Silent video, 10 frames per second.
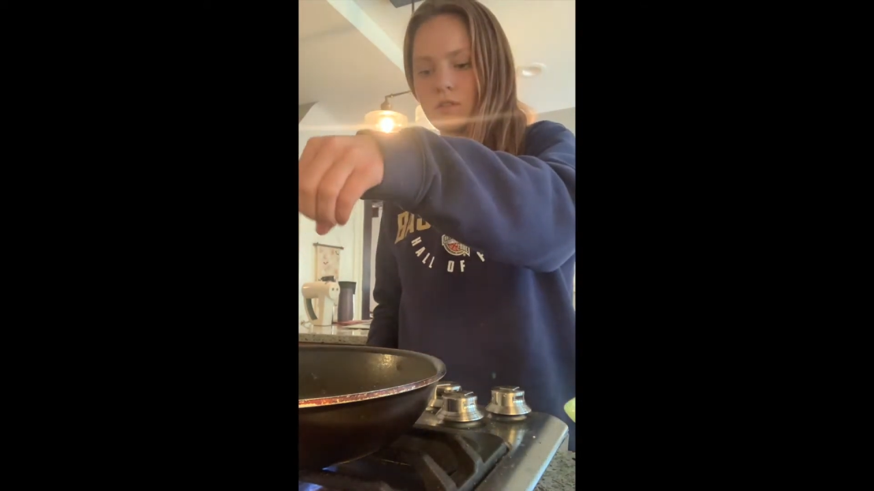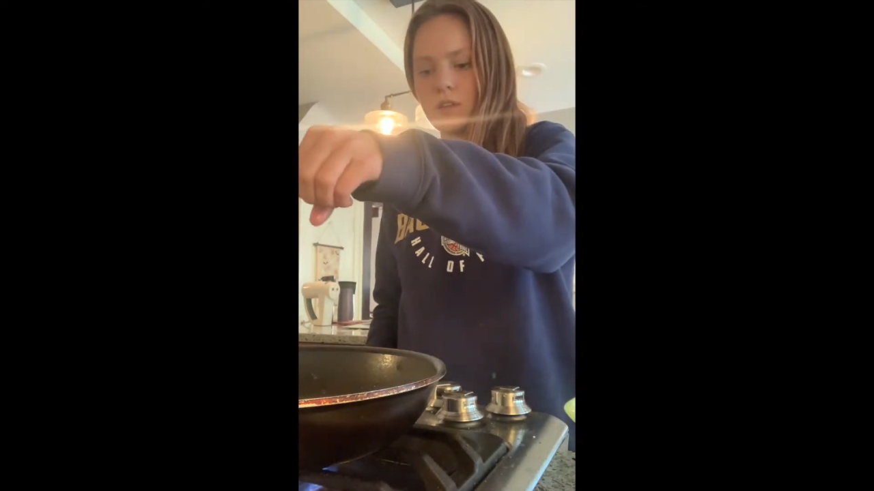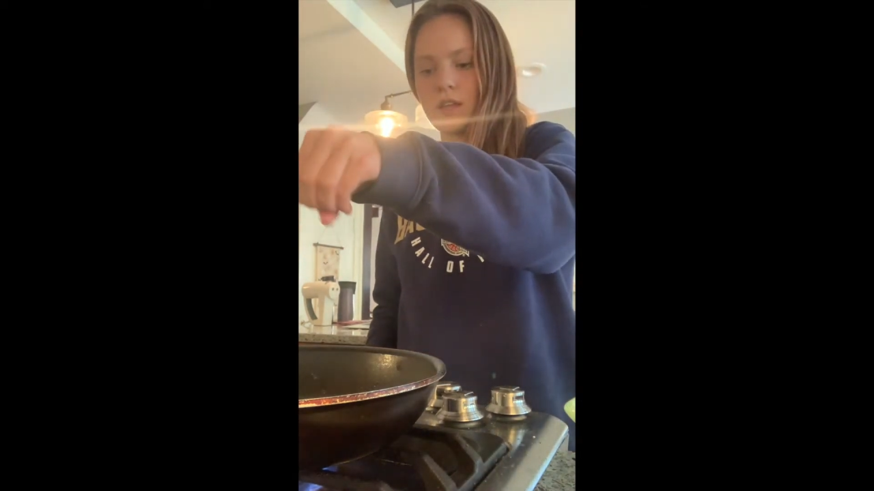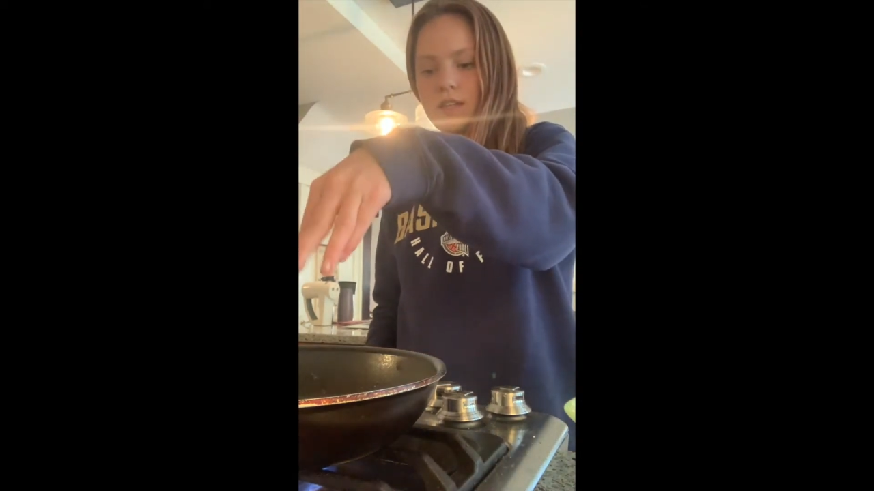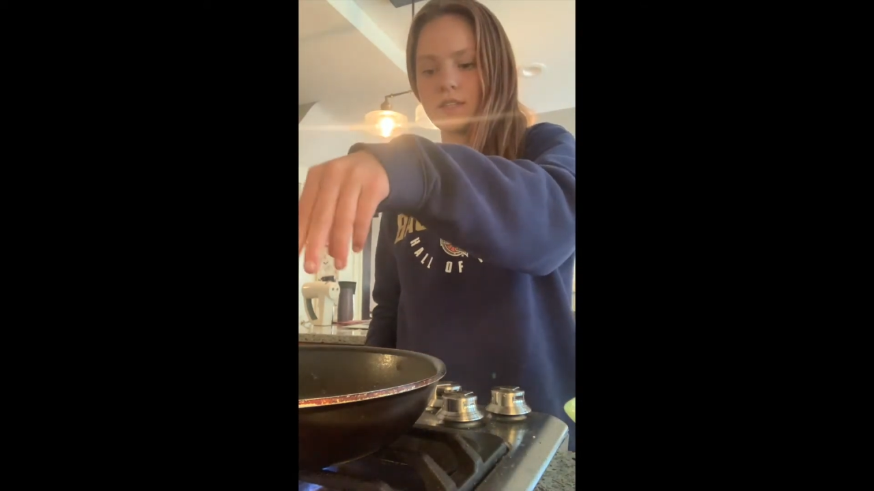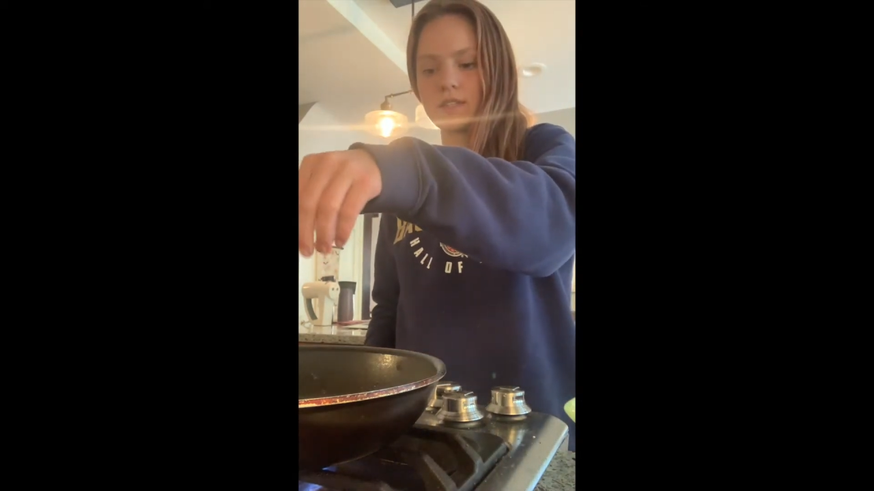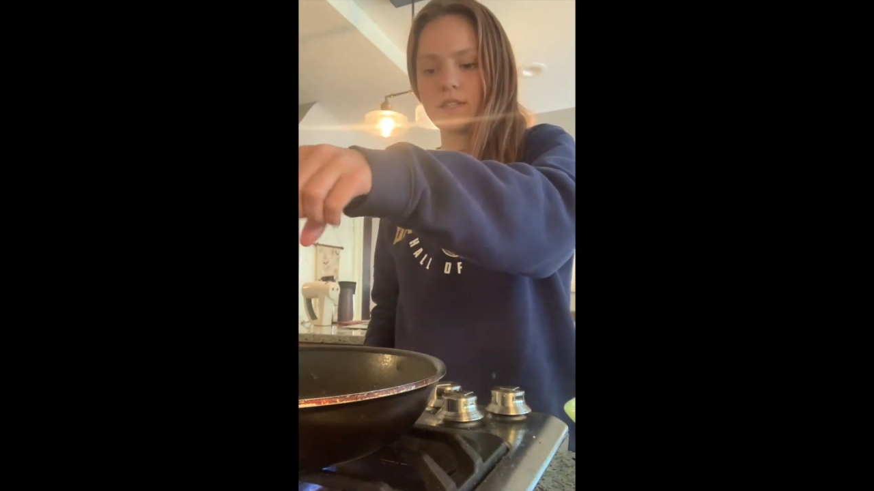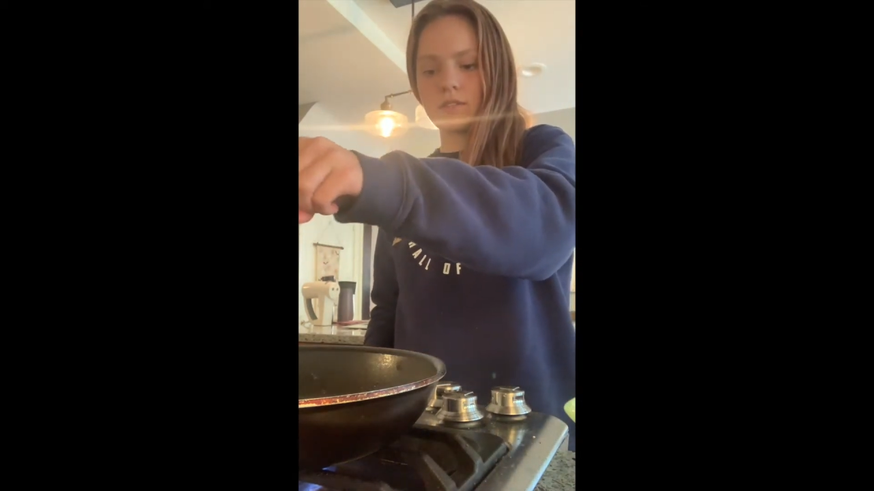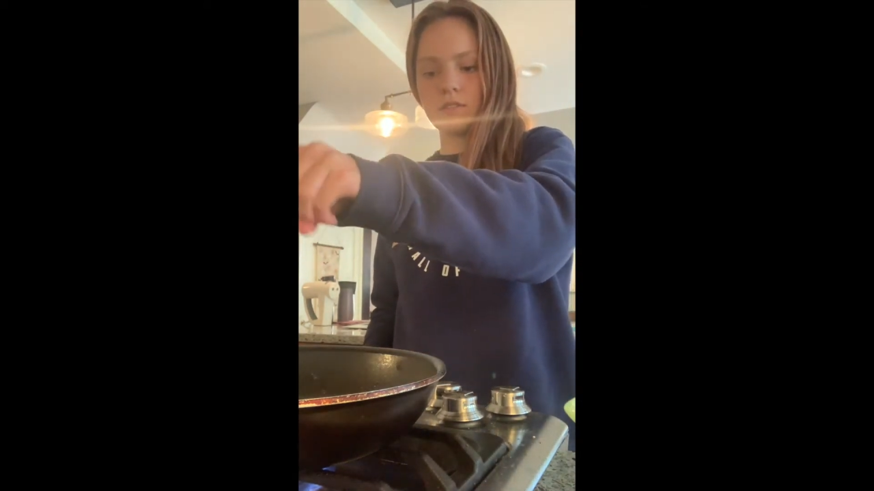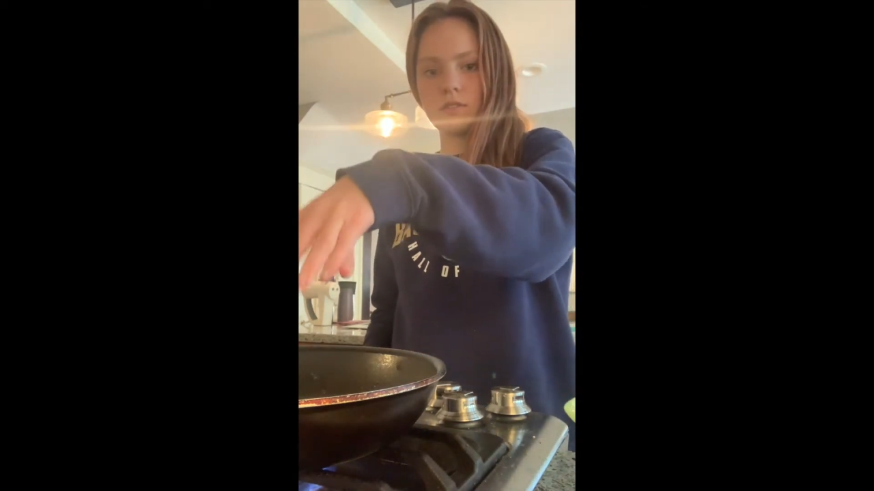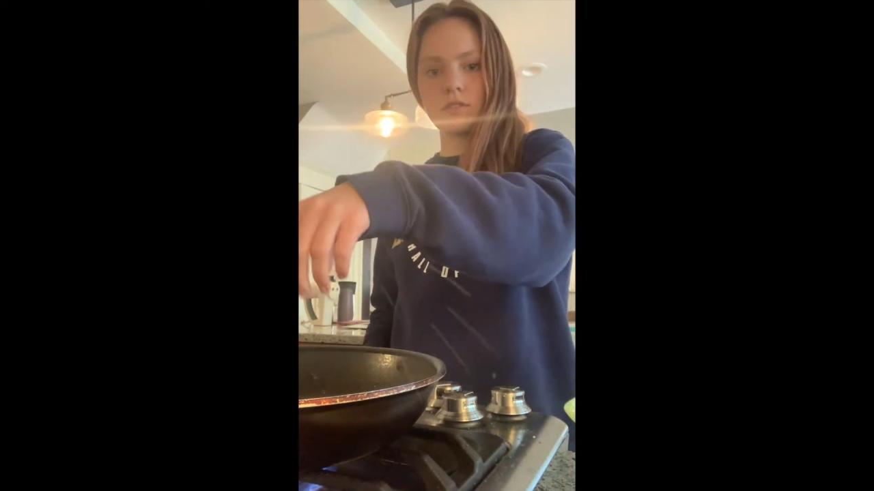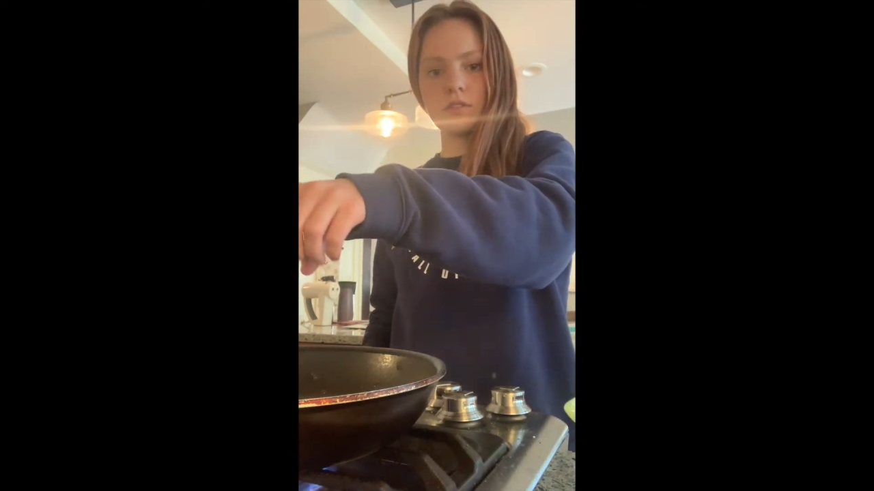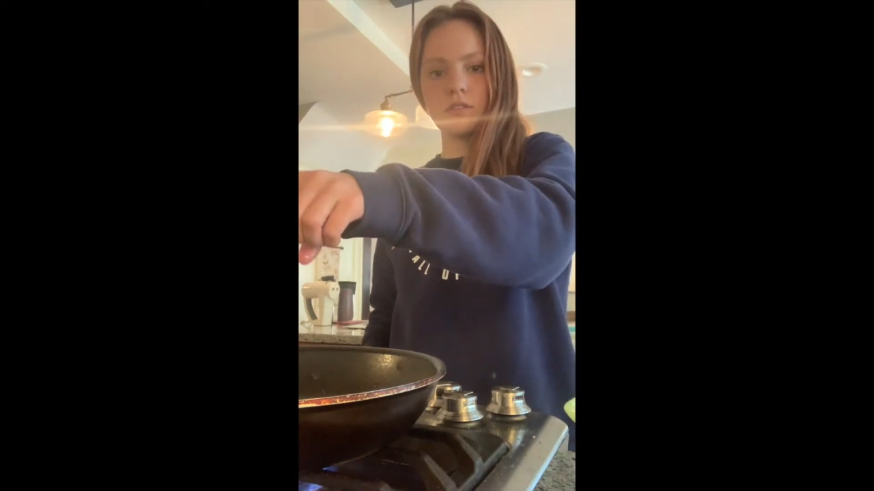and it sizzles.